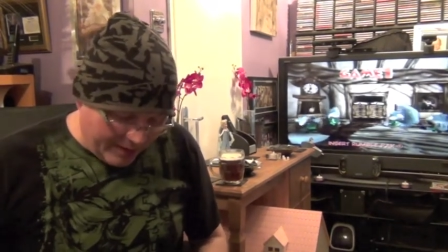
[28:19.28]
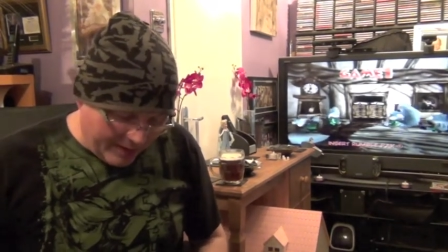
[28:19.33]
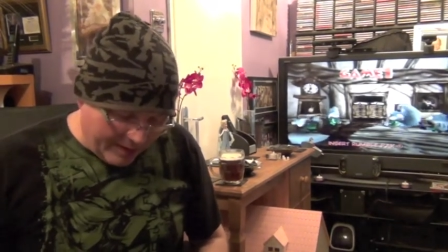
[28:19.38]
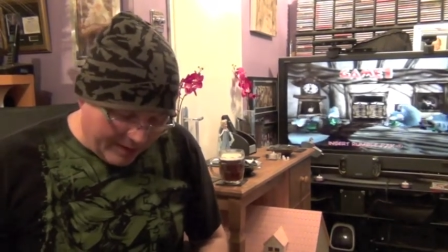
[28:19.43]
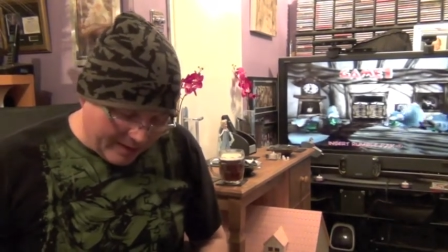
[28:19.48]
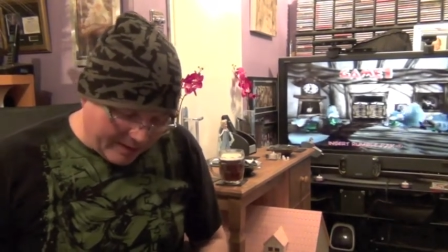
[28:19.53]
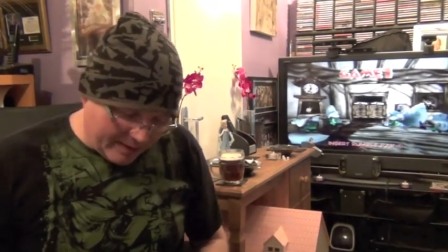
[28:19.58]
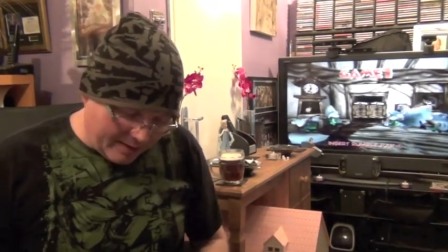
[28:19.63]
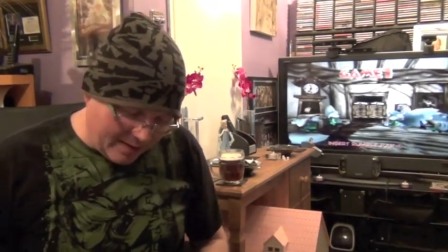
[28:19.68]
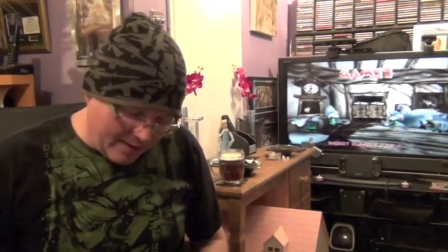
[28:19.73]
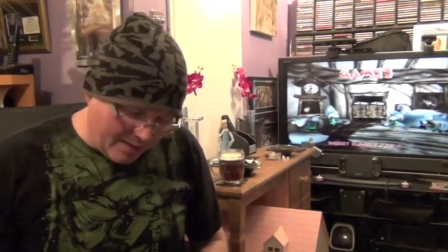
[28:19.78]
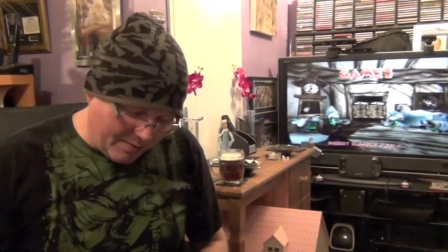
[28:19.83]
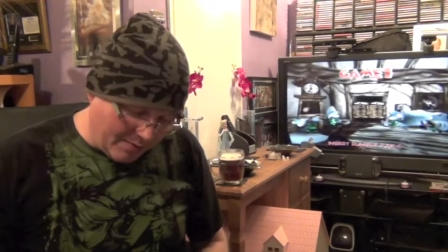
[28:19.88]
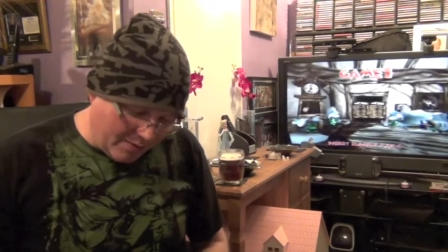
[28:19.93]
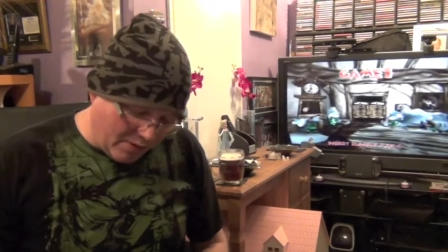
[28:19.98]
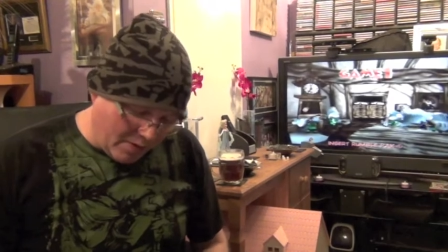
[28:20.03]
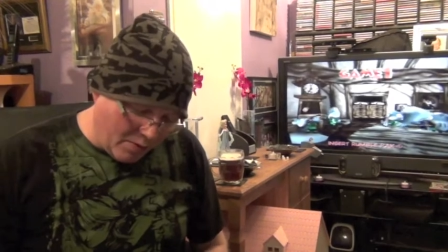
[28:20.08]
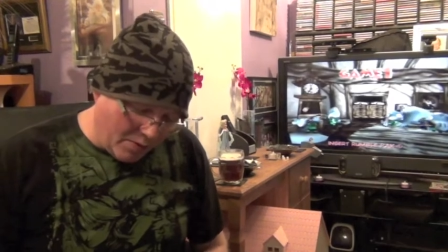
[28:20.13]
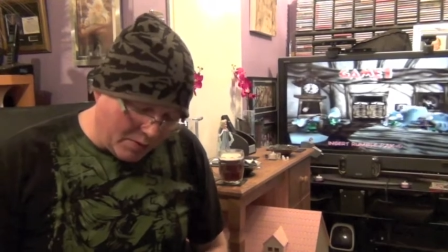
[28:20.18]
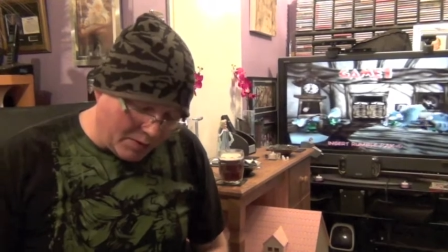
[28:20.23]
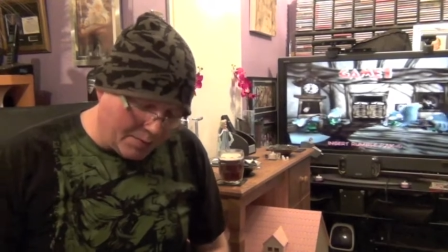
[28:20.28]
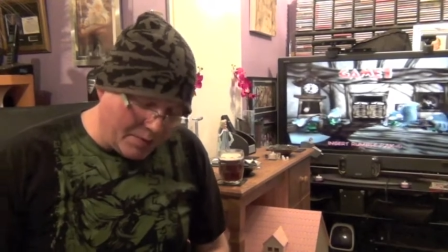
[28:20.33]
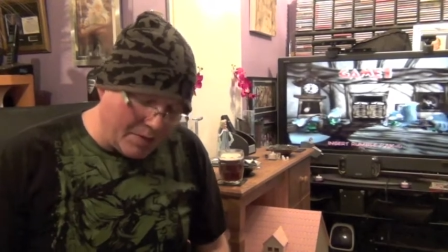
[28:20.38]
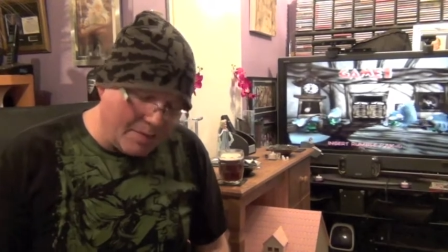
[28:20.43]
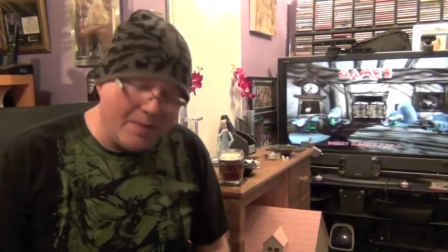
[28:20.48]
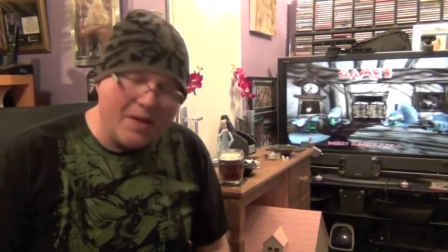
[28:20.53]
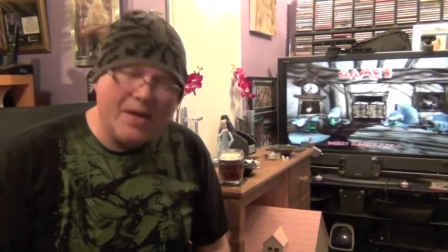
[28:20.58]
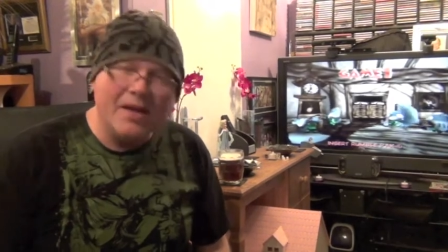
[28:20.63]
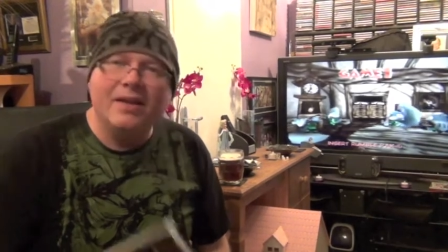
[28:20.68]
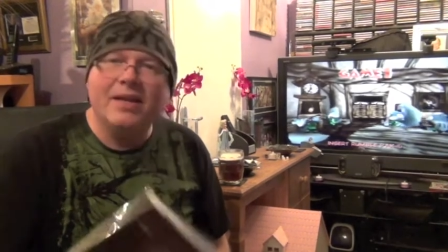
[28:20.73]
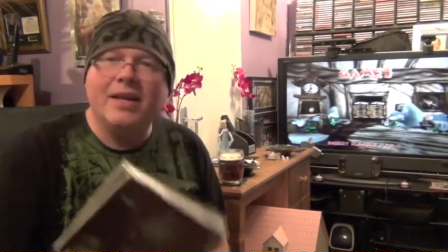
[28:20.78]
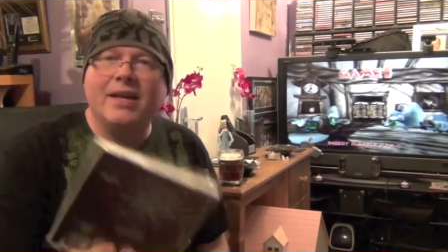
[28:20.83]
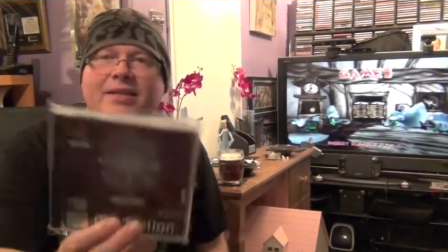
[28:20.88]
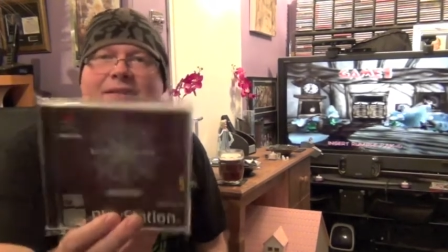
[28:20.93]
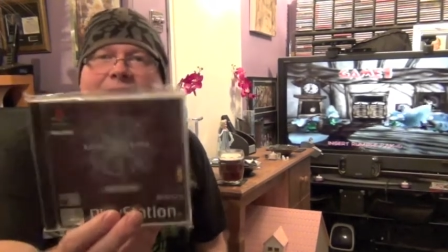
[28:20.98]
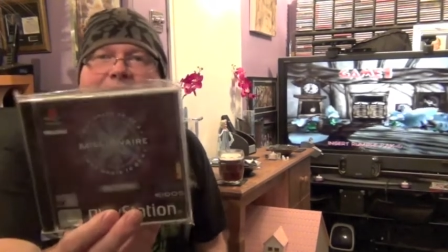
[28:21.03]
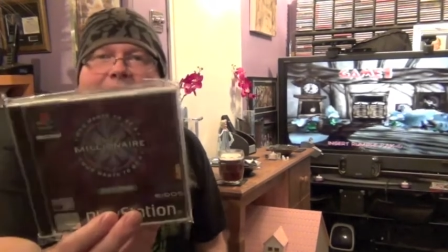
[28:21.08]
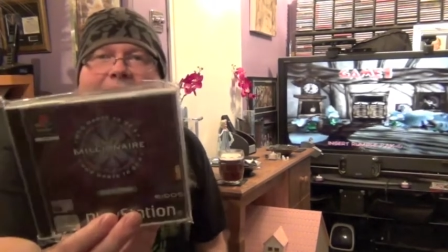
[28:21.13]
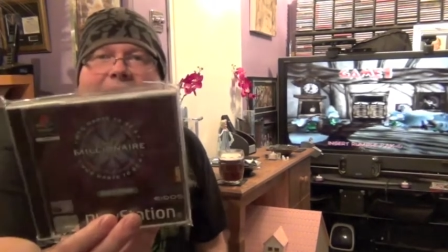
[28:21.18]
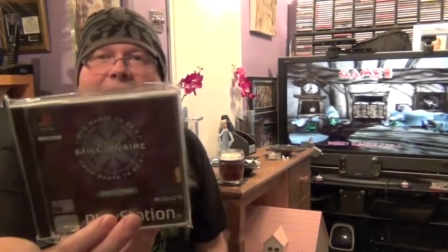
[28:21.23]
and that's Who Wants to Be a Millionaire
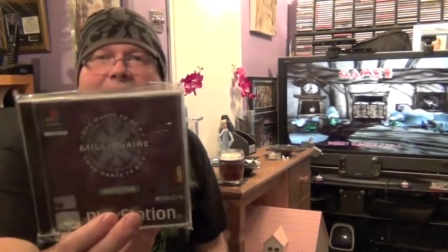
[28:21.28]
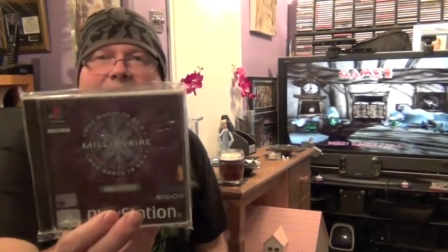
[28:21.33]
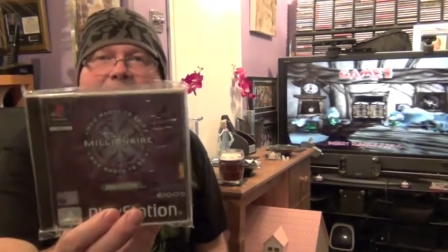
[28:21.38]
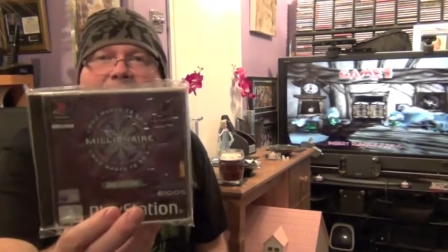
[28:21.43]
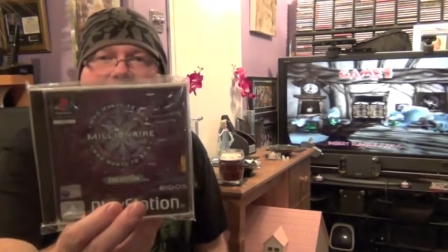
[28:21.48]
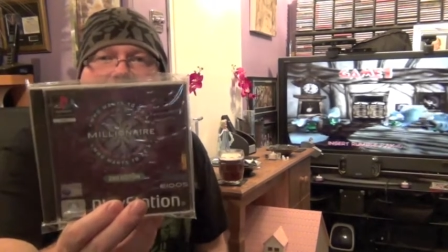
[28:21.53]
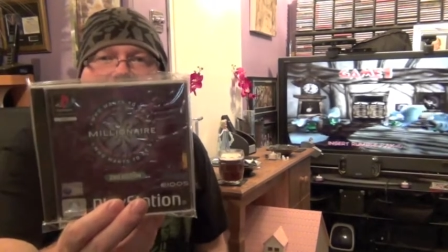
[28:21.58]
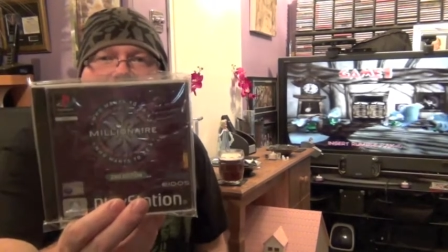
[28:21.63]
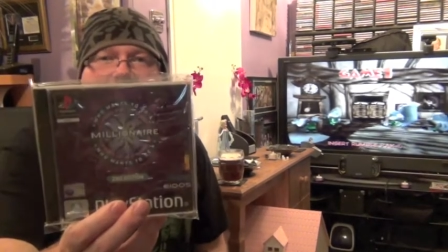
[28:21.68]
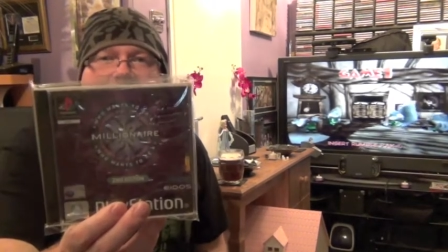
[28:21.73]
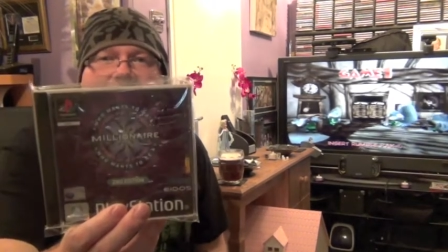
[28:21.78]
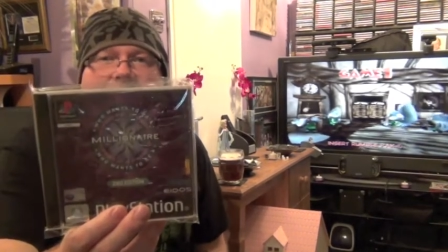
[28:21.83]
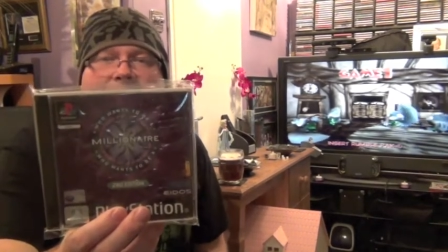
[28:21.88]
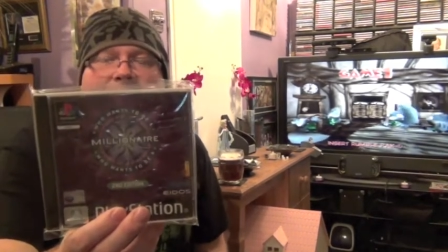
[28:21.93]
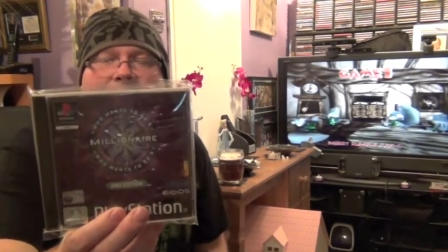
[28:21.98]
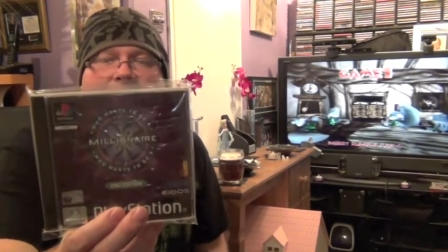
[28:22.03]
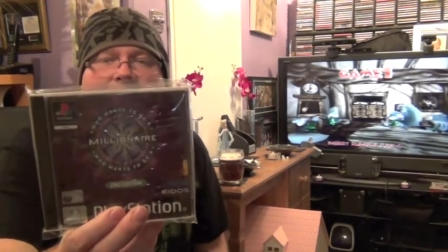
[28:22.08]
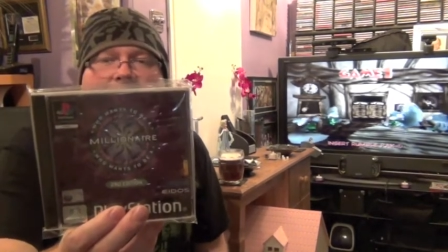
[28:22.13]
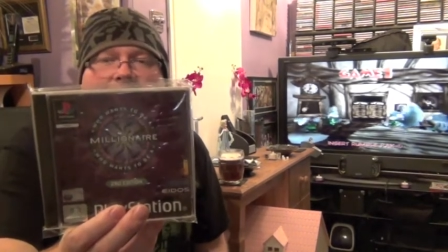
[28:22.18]
second edition.